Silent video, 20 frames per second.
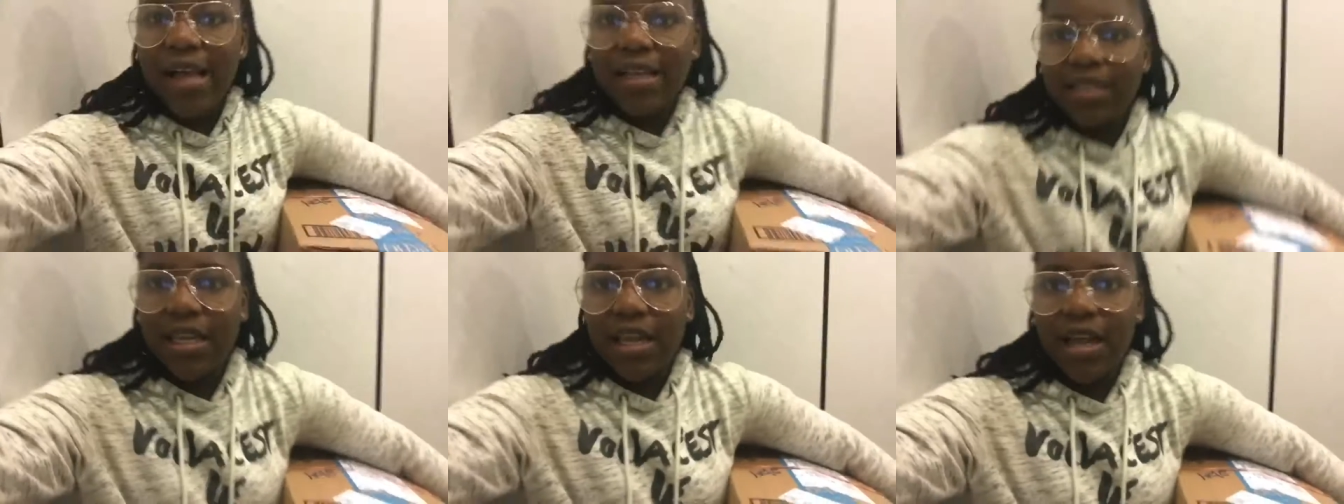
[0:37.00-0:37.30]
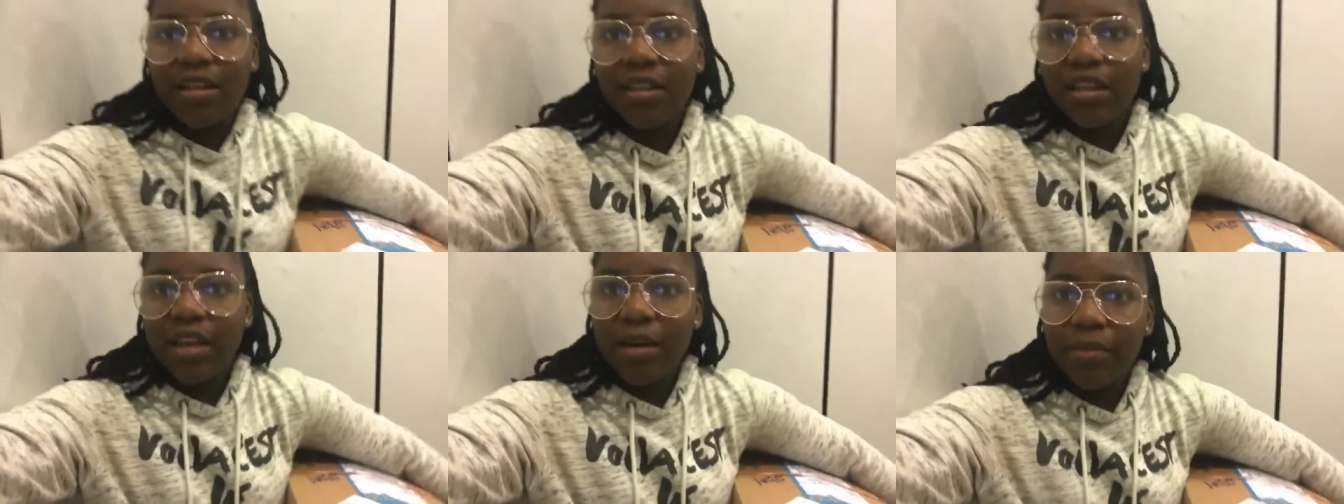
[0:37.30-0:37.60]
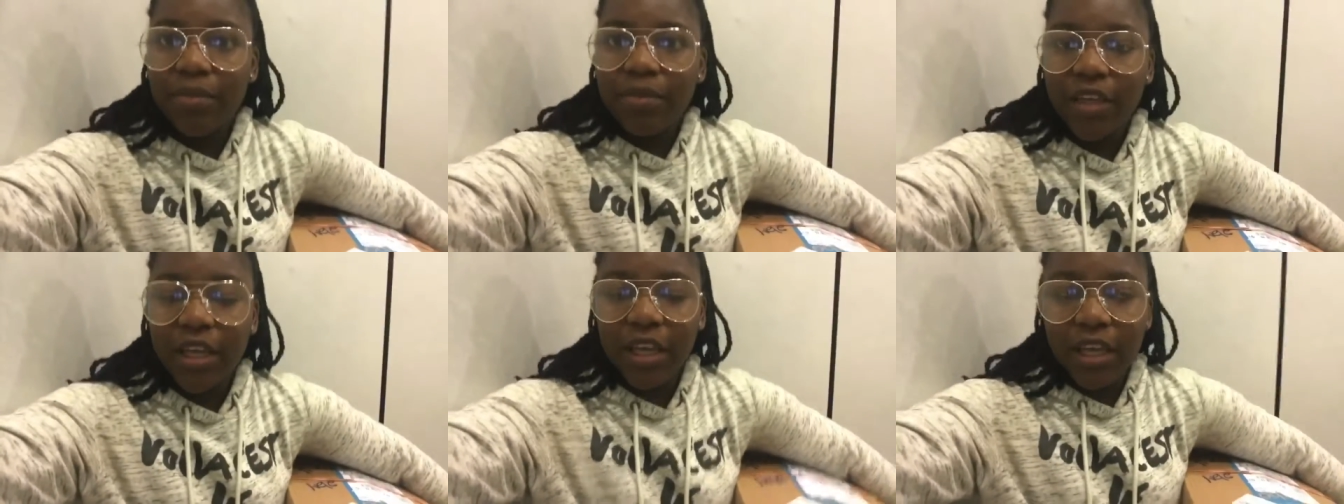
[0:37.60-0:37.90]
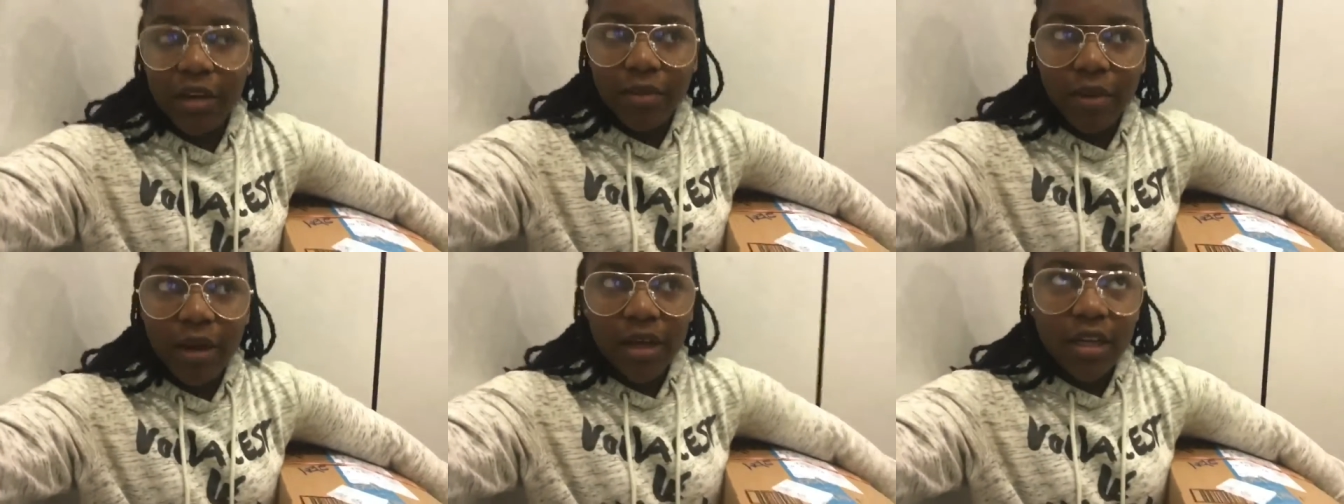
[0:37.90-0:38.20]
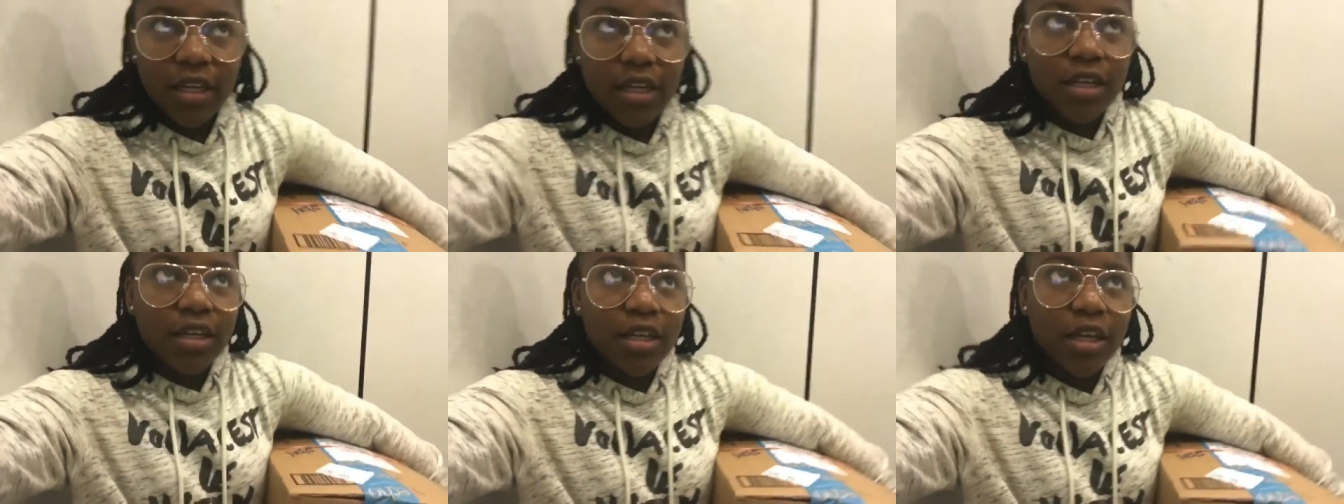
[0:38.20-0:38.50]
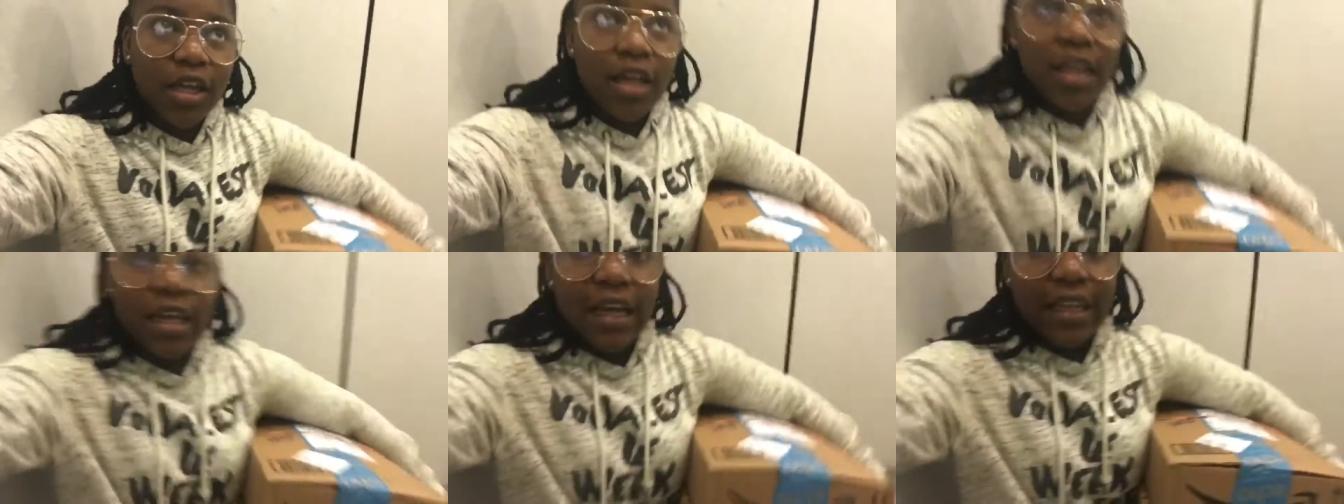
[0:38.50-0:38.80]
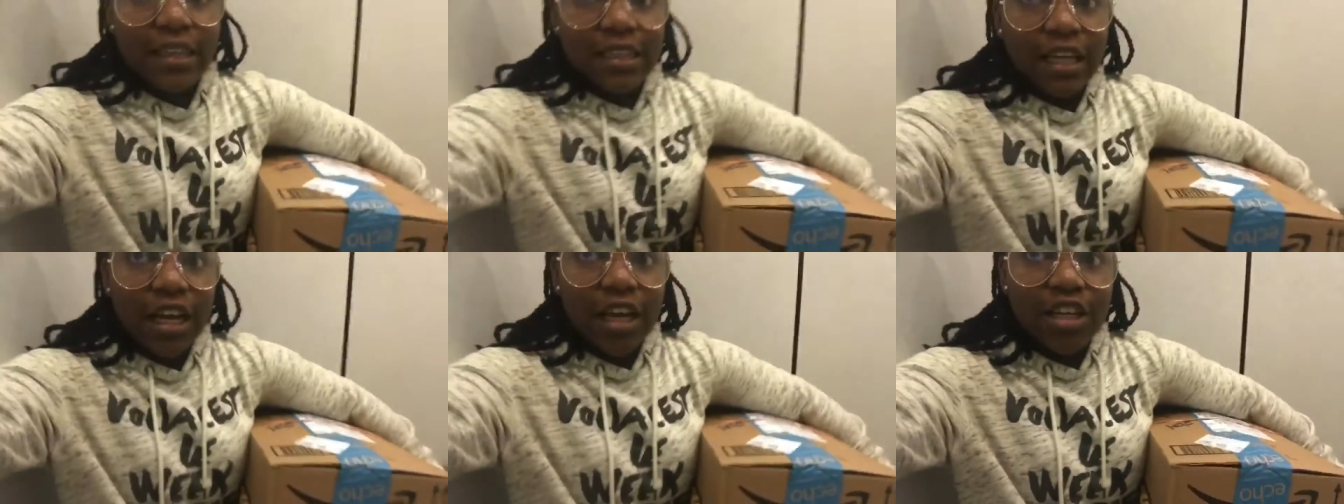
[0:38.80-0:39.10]
Guys, now that I'm thinking about it,
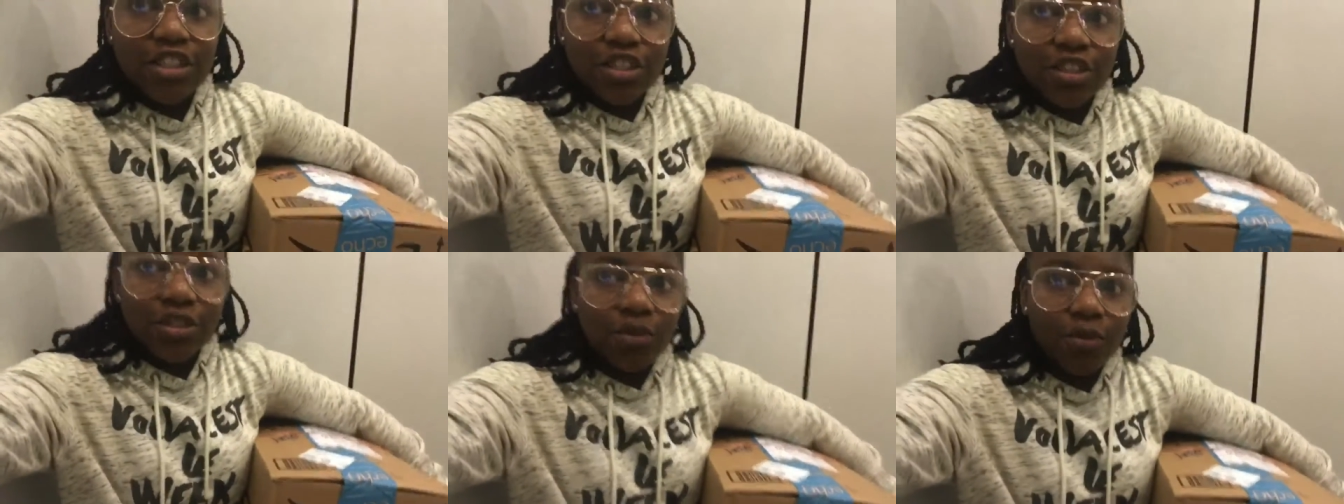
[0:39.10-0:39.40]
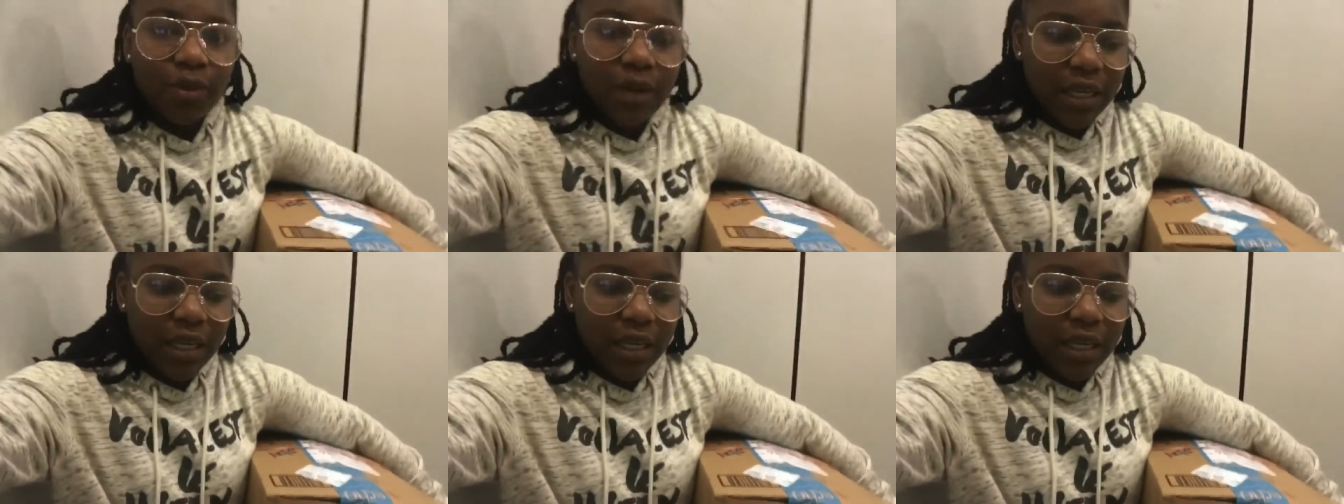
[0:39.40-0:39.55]
I think I should have